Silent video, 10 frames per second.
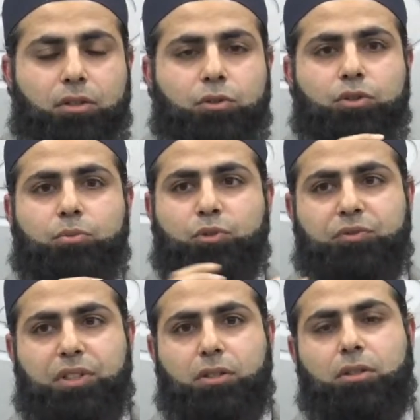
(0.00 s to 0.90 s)
or a good
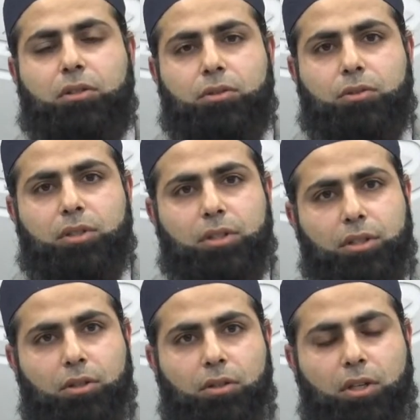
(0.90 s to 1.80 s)
mufti or a good,
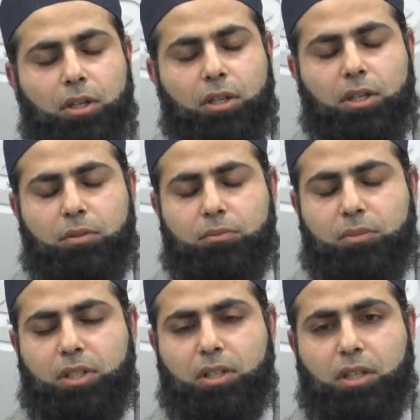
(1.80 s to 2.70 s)
you know,
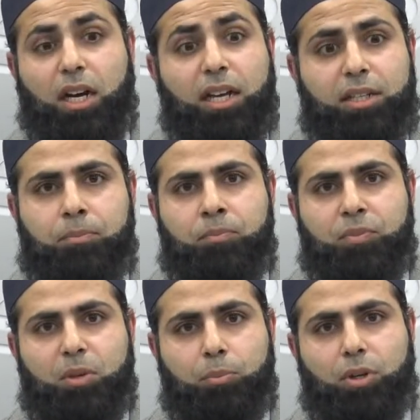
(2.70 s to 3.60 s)
alim,
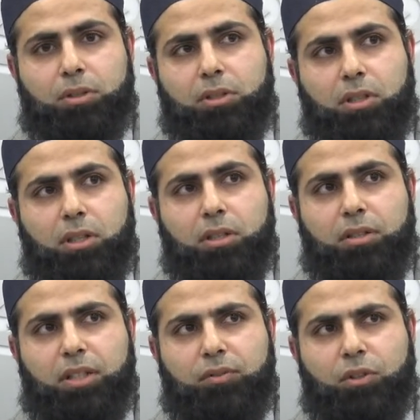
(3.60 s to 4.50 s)
but
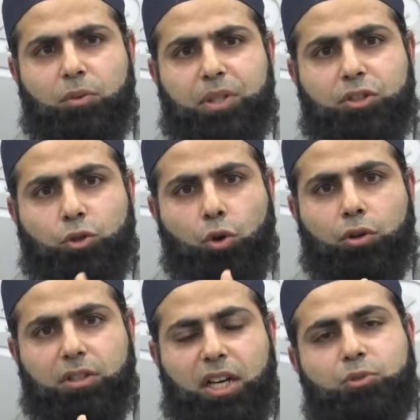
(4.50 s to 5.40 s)
they've not been
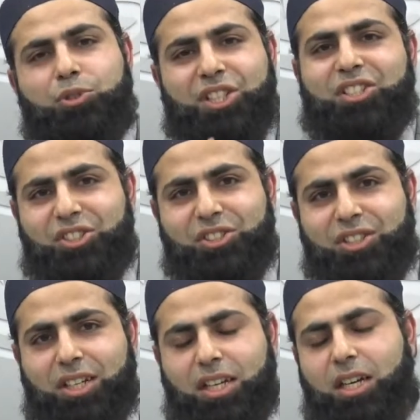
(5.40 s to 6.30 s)
taught how to teach,
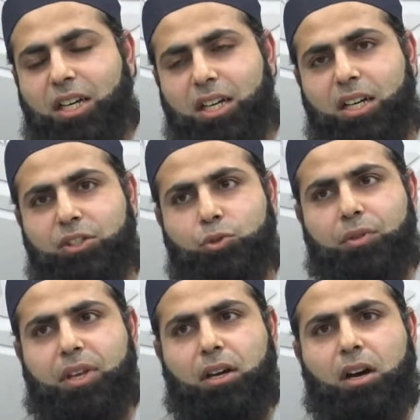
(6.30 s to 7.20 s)
so
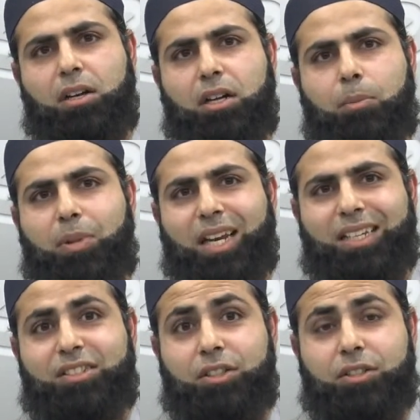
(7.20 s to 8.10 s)
they can't apply
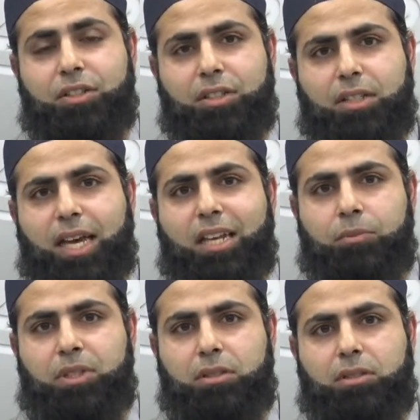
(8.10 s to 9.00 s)
certain
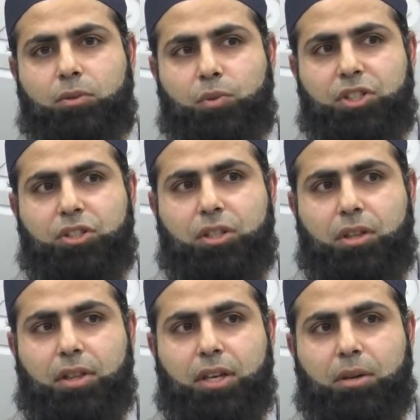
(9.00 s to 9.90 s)
elements which
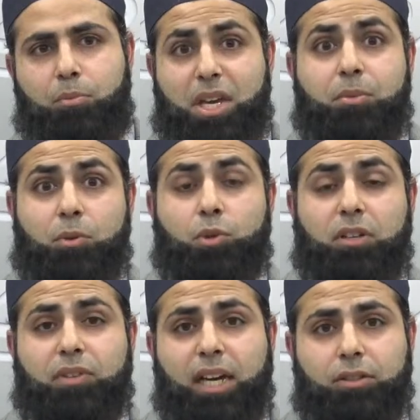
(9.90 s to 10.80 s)
they maybe would
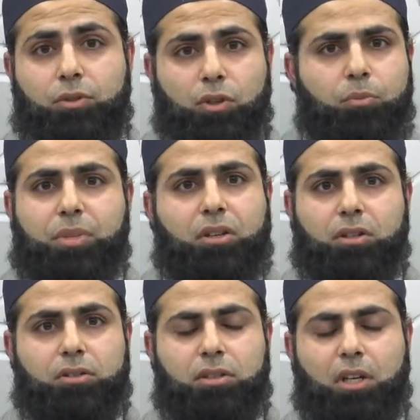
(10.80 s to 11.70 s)
have liked to, not
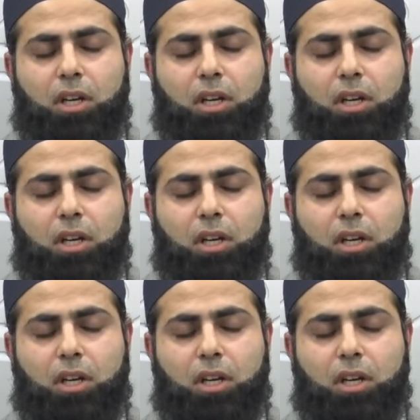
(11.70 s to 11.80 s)
because